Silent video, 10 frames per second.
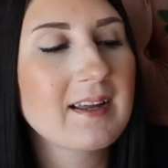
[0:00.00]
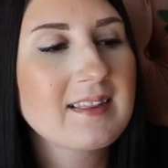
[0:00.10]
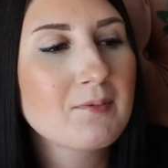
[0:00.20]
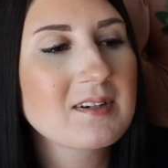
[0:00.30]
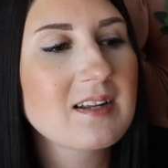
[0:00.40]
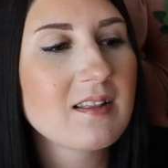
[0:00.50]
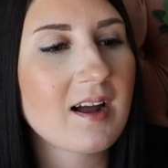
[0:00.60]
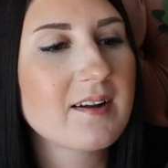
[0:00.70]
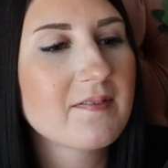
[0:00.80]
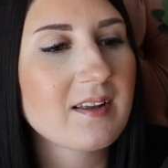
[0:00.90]
Like there was a
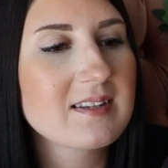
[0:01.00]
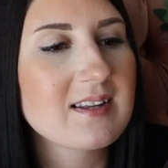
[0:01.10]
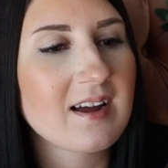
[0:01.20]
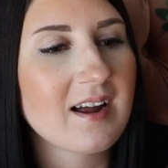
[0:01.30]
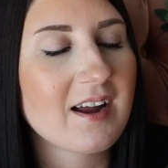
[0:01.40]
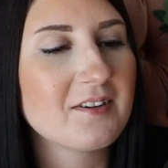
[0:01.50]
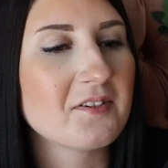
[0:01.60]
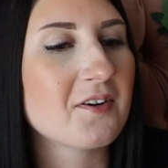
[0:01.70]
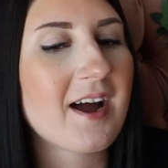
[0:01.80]
lot of things that I don't know.